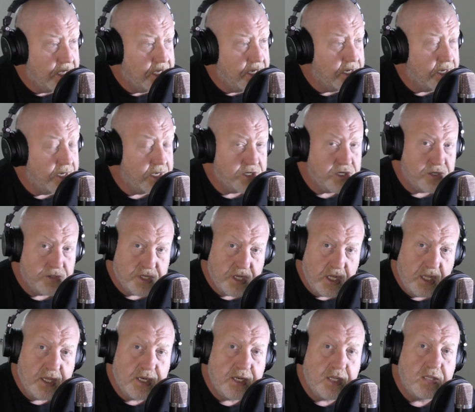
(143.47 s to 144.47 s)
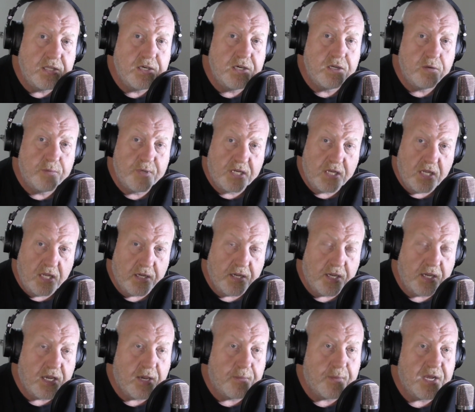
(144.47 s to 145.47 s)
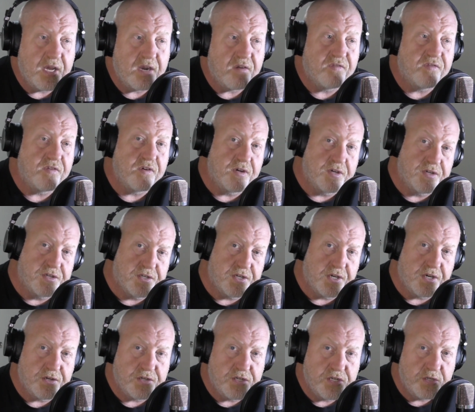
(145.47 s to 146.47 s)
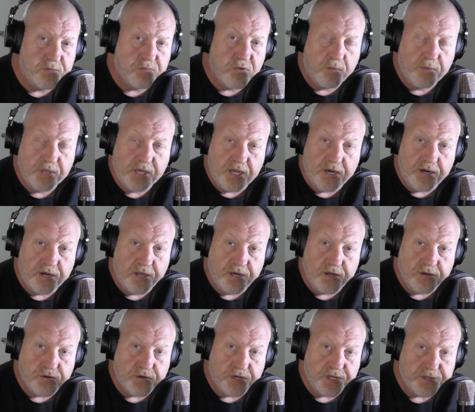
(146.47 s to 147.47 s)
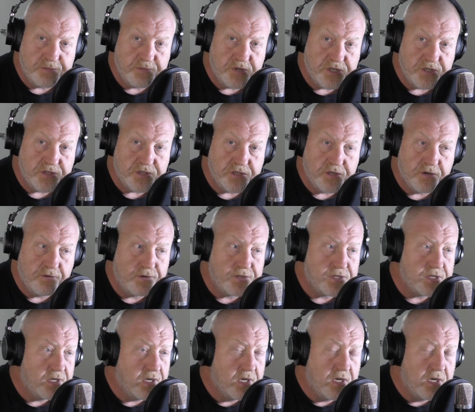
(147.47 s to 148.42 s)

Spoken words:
And she's getting a little bit clunky coming out of first, so she's probably going to need a transmission service.